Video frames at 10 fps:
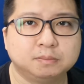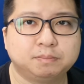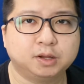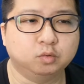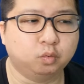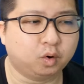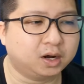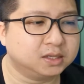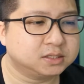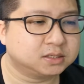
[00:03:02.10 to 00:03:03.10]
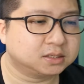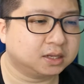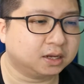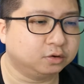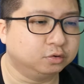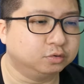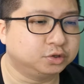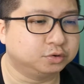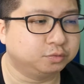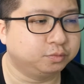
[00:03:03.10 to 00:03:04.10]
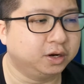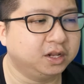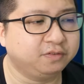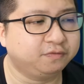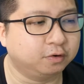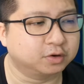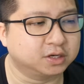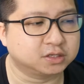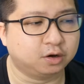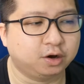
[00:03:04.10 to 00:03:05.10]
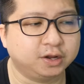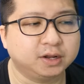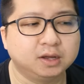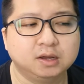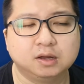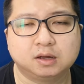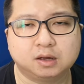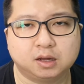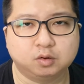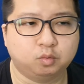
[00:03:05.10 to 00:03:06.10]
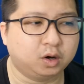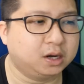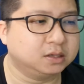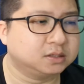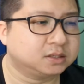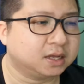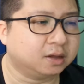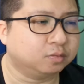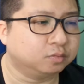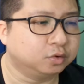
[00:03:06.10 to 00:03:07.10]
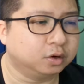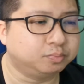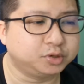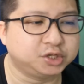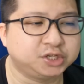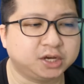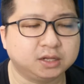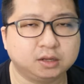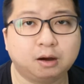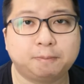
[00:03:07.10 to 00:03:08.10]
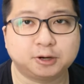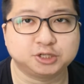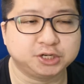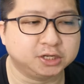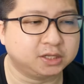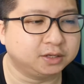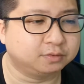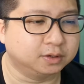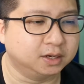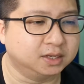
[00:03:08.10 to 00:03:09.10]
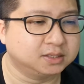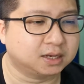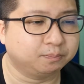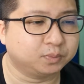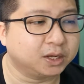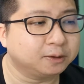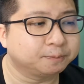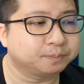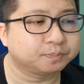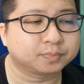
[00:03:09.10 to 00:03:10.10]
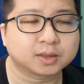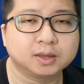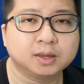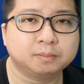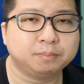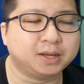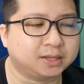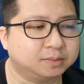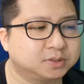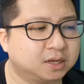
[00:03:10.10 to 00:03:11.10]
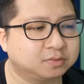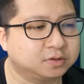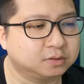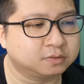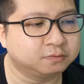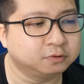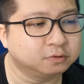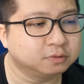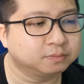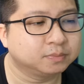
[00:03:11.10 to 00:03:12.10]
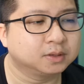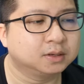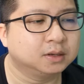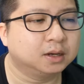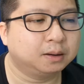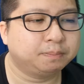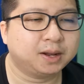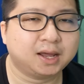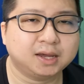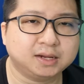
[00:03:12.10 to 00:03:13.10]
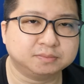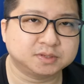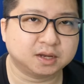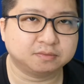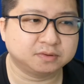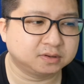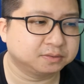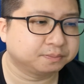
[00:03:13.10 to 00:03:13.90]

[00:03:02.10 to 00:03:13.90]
But the ones that you should really focus on are the ones that will appreciate the opportunity to learn something, make themselves useful, apply themselves.